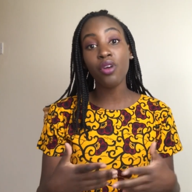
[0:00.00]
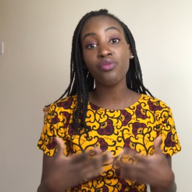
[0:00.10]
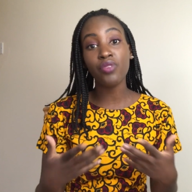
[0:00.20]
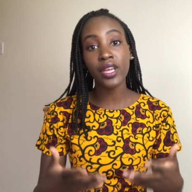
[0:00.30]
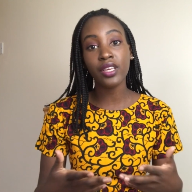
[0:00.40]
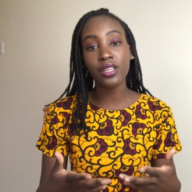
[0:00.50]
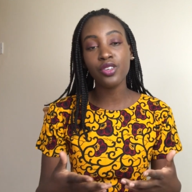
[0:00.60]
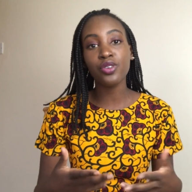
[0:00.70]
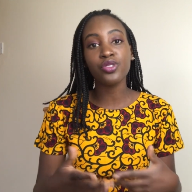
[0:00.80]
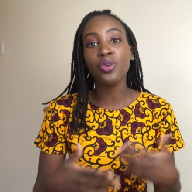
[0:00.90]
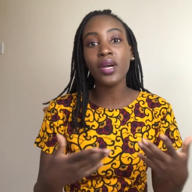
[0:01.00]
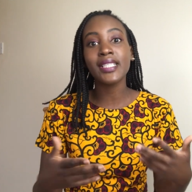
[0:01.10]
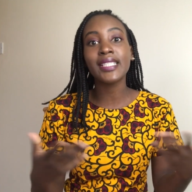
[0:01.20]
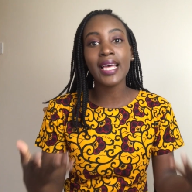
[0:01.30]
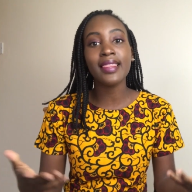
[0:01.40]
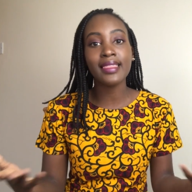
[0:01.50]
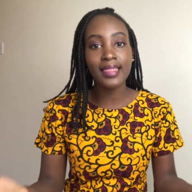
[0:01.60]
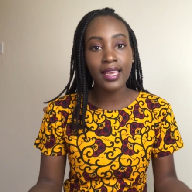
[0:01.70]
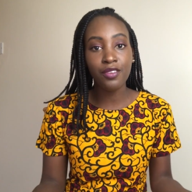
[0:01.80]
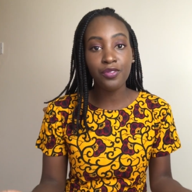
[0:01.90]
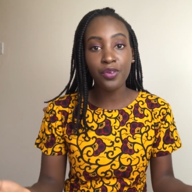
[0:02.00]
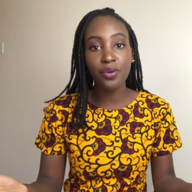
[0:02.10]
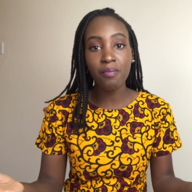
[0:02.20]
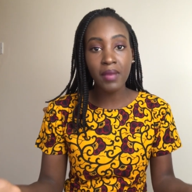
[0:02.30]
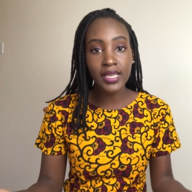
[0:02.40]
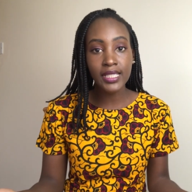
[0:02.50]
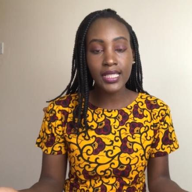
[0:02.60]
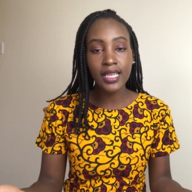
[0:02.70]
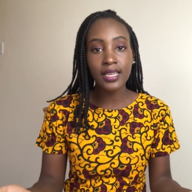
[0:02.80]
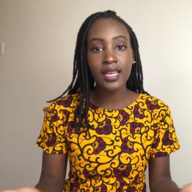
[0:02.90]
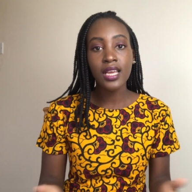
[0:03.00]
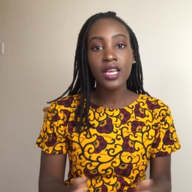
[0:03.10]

it's not a done thing for medicine